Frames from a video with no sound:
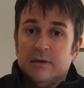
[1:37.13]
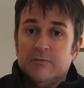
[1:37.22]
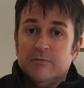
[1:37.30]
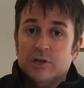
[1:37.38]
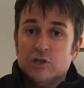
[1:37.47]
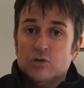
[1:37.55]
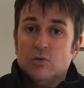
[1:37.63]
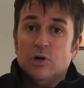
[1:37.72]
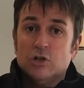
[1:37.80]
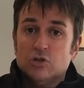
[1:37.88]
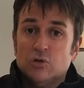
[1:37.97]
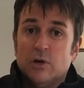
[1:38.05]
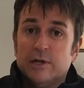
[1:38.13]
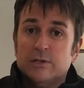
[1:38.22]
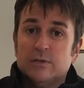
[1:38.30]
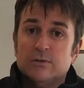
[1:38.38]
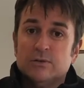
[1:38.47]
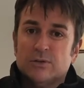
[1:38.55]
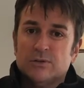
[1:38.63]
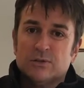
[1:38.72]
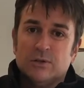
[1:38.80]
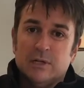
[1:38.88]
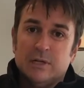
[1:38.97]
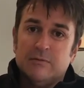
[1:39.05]
finished quite dry too, so it's
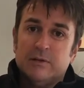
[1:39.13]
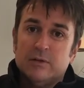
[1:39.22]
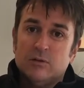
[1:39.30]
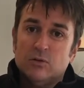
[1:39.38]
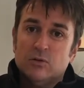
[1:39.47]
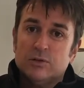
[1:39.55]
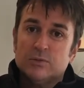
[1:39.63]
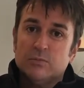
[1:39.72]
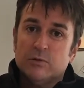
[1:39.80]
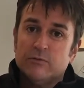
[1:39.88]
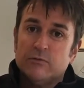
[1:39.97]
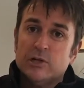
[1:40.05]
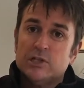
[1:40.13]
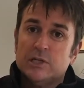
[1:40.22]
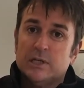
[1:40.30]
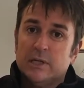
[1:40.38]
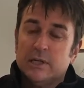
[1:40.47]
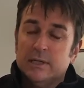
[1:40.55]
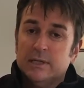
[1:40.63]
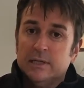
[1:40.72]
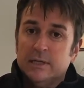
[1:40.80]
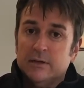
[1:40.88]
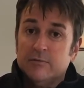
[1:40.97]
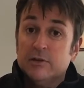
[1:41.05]
got a lovely crisp, refreshing
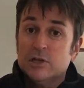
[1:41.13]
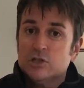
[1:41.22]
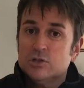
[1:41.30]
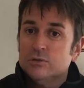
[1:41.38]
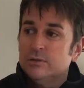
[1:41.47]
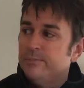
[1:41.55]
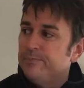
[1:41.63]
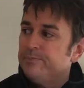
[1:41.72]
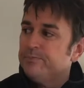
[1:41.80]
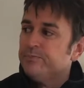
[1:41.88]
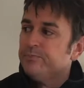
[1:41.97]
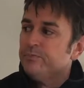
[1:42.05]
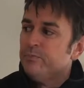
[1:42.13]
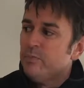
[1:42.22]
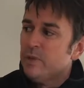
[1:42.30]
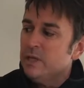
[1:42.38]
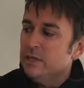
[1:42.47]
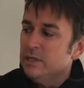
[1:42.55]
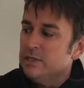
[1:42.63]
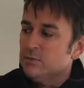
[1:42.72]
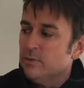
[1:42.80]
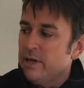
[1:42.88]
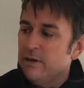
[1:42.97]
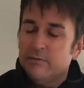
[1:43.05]
finish to it. Next
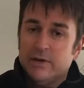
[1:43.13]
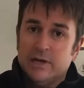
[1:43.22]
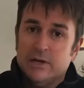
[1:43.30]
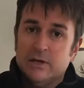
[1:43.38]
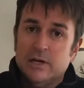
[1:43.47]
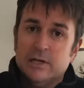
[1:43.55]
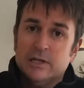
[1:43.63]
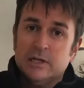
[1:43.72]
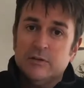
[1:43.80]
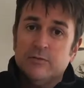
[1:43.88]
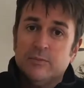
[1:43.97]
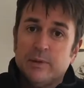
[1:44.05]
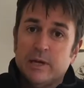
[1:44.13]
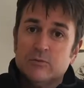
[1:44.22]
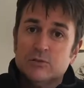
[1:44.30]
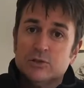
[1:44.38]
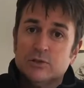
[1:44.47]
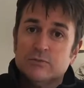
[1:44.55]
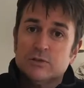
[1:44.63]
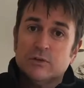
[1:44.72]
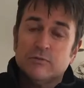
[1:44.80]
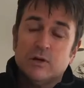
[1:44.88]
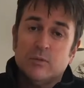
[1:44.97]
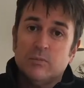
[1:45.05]
we have our Clifford Bay Reserve
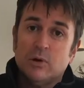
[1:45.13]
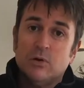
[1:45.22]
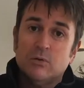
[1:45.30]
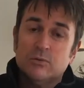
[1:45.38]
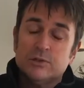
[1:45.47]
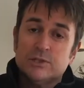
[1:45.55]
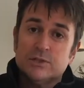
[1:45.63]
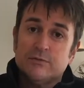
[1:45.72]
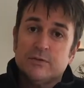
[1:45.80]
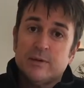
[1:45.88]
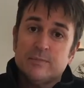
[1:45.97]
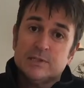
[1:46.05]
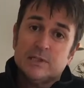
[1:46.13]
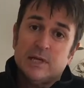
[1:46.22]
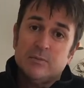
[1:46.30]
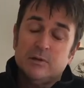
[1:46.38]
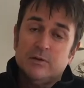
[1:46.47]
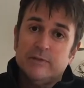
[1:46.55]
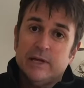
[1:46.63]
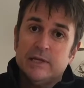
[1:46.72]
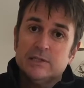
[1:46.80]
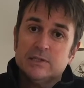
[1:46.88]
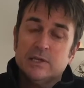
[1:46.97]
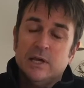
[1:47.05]
Sauvignon Blanc, which is a famous label of
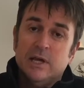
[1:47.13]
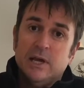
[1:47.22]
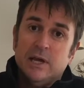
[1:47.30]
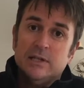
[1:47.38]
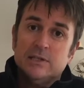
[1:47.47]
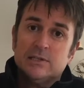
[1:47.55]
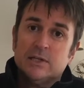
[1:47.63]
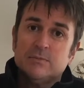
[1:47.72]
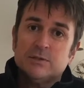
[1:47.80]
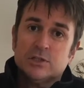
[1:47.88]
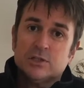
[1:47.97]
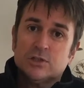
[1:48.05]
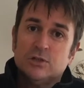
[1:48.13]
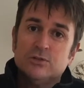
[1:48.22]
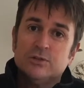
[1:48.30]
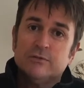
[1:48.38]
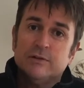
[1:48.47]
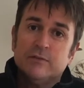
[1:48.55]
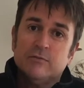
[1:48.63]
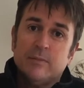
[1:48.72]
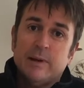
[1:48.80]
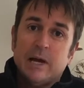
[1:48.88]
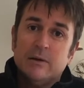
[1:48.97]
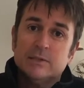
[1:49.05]
ours, and this comes exclusively
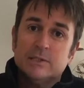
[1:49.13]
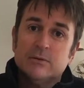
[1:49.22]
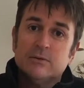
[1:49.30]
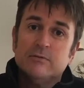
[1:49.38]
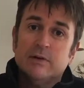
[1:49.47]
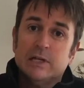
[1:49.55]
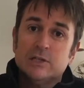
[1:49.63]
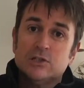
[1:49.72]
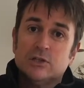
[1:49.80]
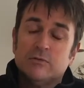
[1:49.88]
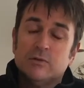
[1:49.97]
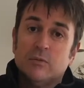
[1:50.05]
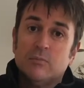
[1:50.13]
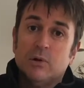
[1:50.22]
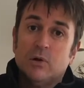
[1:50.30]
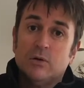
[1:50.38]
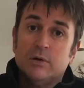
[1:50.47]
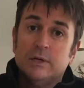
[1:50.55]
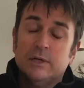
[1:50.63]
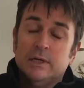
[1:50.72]
from Awatere Valley Sauvignon Blanc.